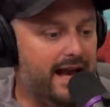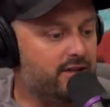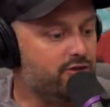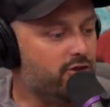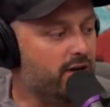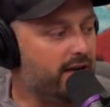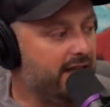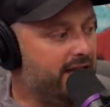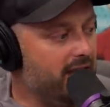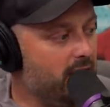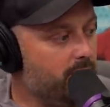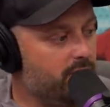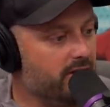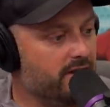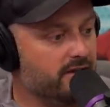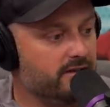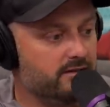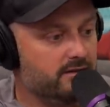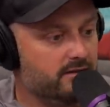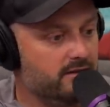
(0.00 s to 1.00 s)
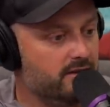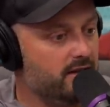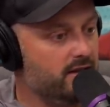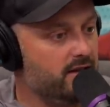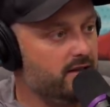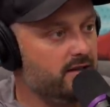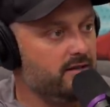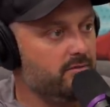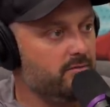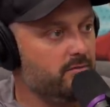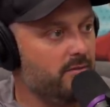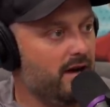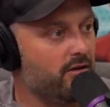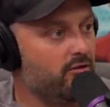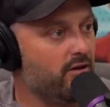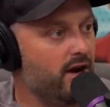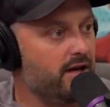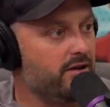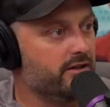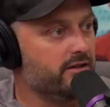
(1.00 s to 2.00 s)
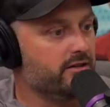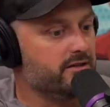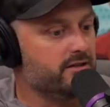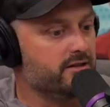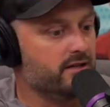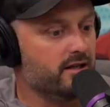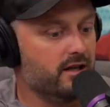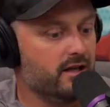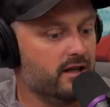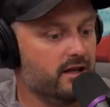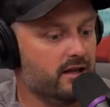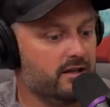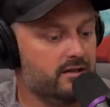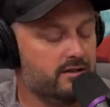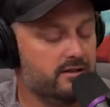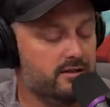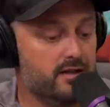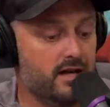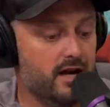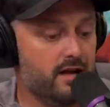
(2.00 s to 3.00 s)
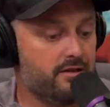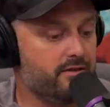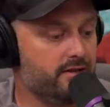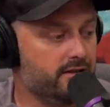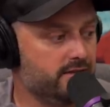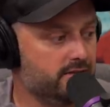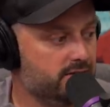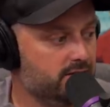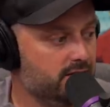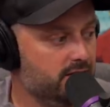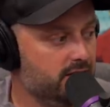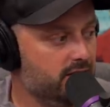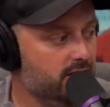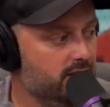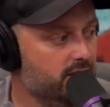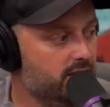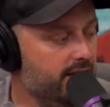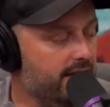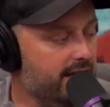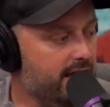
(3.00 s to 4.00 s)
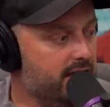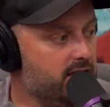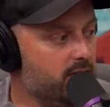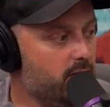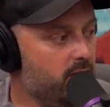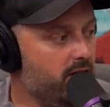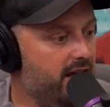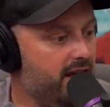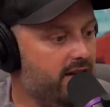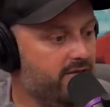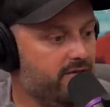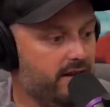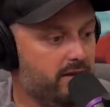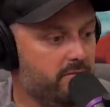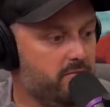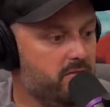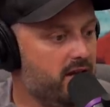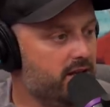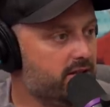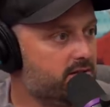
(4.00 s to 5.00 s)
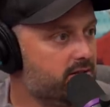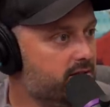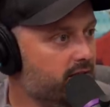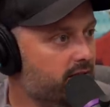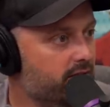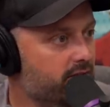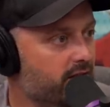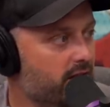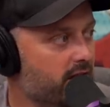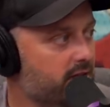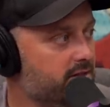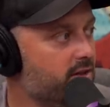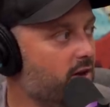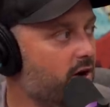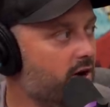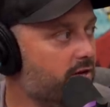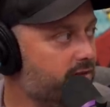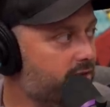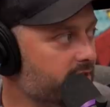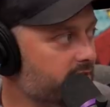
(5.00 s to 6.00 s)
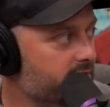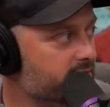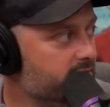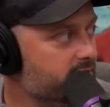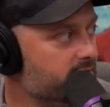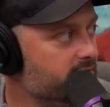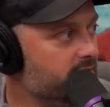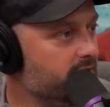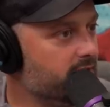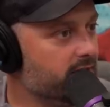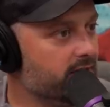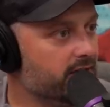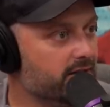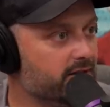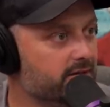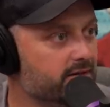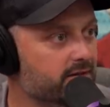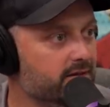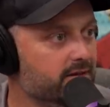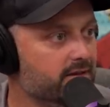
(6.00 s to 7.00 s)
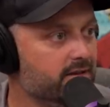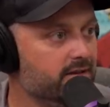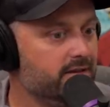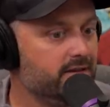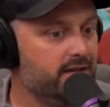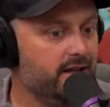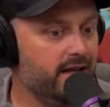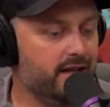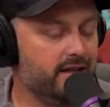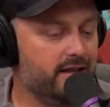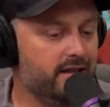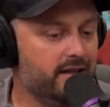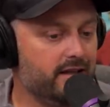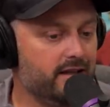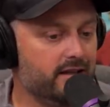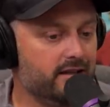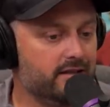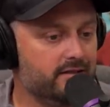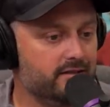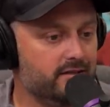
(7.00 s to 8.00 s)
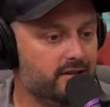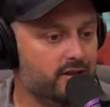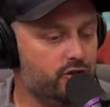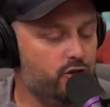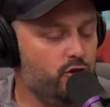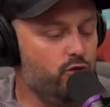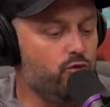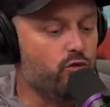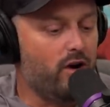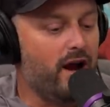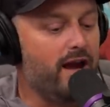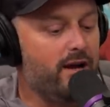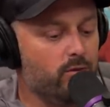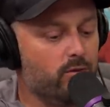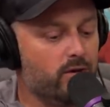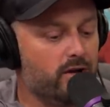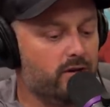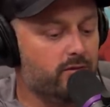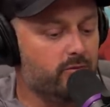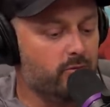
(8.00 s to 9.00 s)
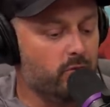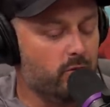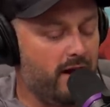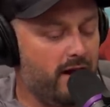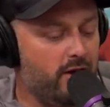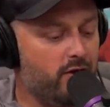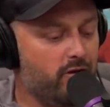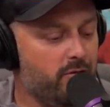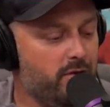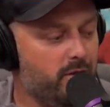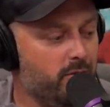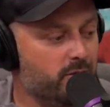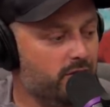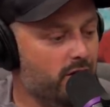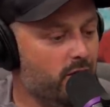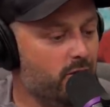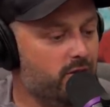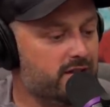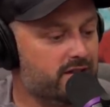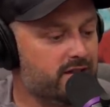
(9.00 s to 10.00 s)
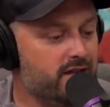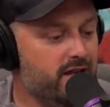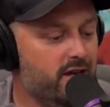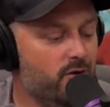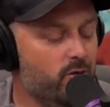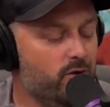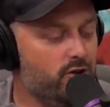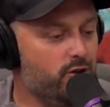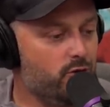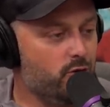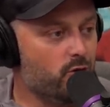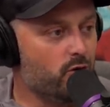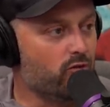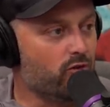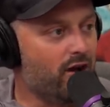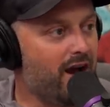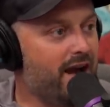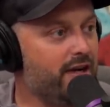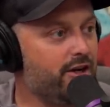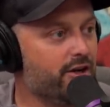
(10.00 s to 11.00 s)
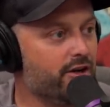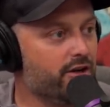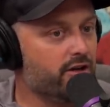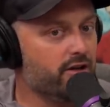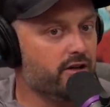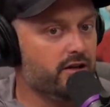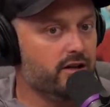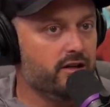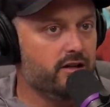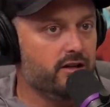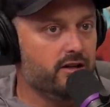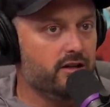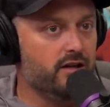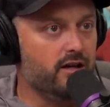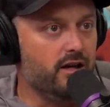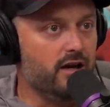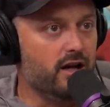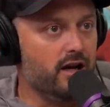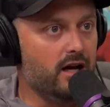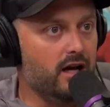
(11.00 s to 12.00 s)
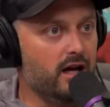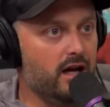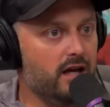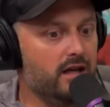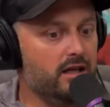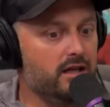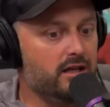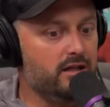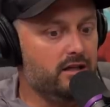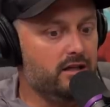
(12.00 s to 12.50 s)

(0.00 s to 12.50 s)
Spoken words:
I try to keep it, my rider is nothing. Like, is it, I have like mints, I have an iced coffee. And then, because you write what, I don't know if people know this, when you do a rider, I